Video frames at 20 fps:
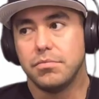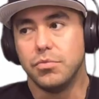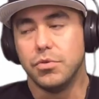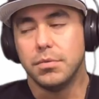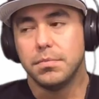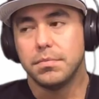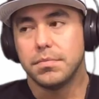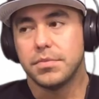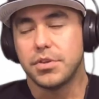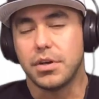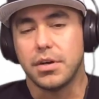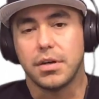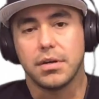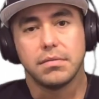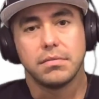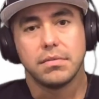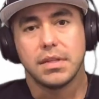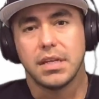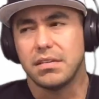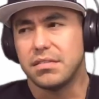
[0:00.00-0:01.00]
Whoops,
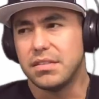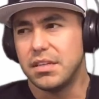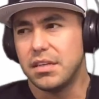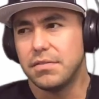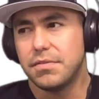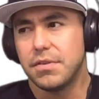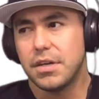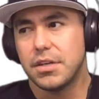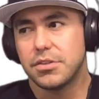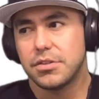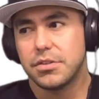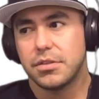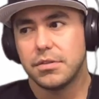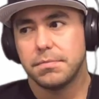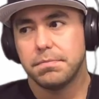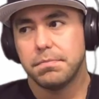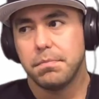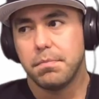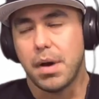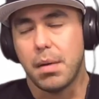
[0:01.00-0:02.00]
sorry, that was the air freshener.
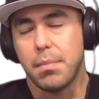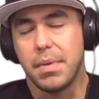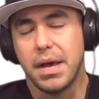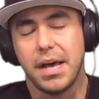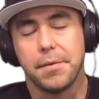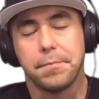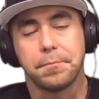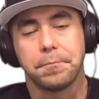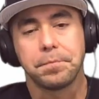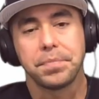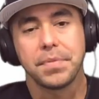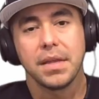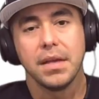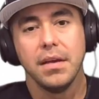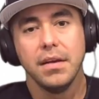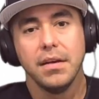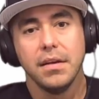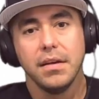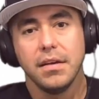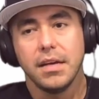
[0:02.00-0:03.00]
My bad.
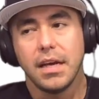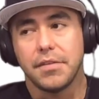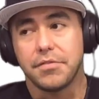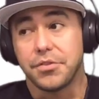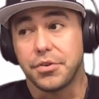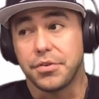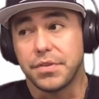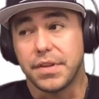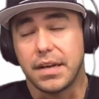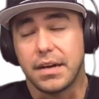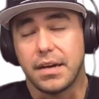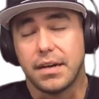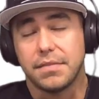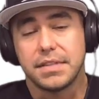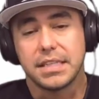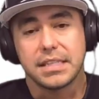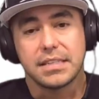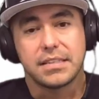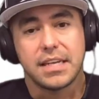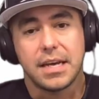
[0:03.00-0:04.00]
Have to turn that
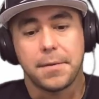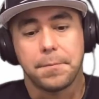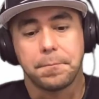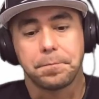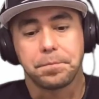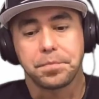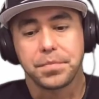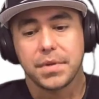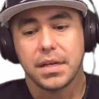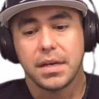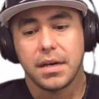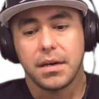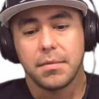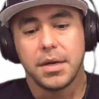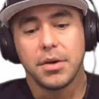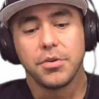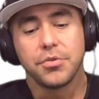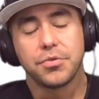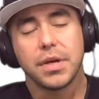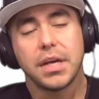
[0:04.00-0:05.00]
off next time.
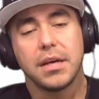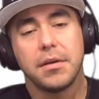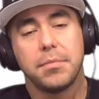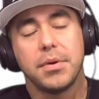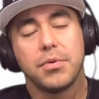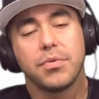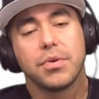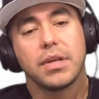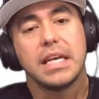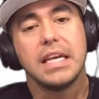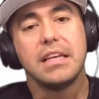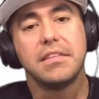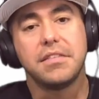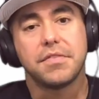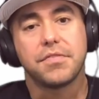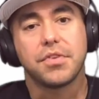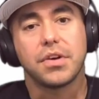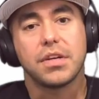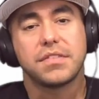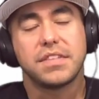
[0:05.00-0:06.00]
It'd be real
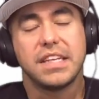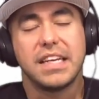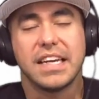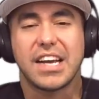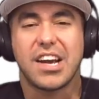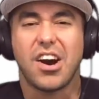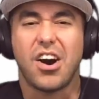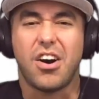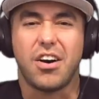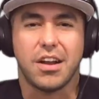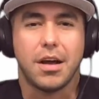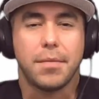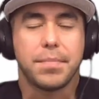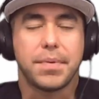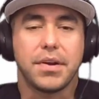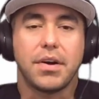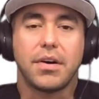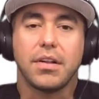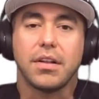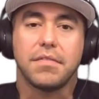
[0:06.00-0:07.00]
easy for us to get caught
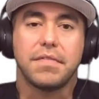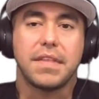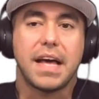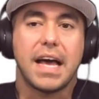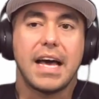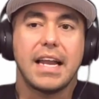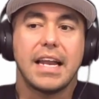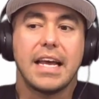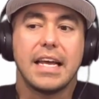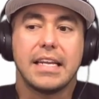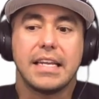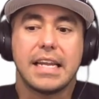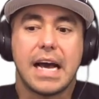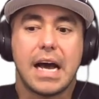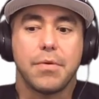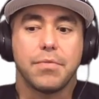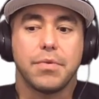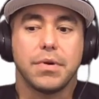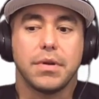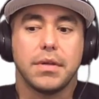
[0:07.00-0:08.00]
up in all of that and
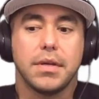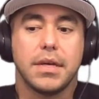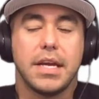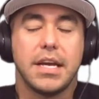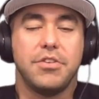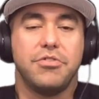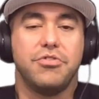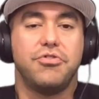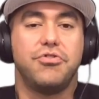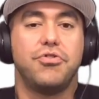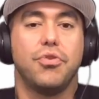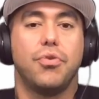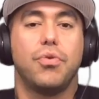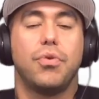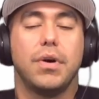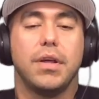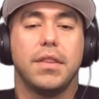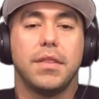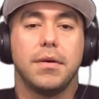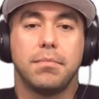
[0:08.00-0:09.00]
not really
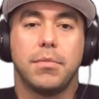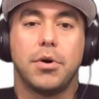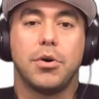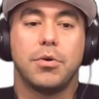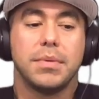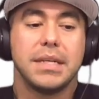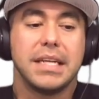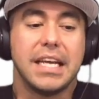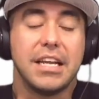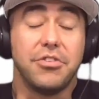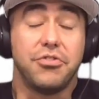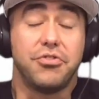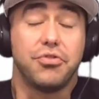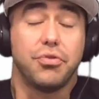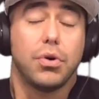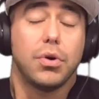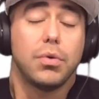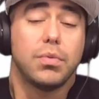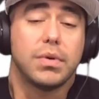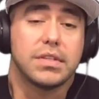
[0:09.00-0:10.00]
enjoy the moment,
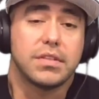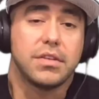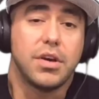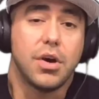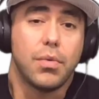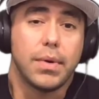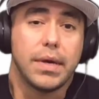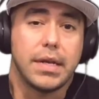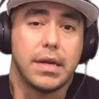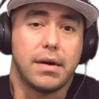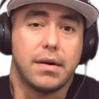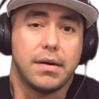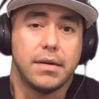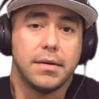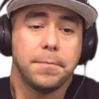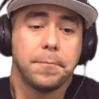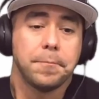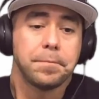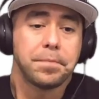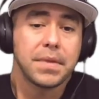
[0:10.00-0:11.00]
enjoy what's going
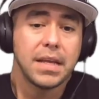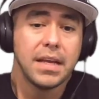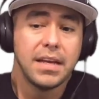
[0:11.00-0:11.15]
on,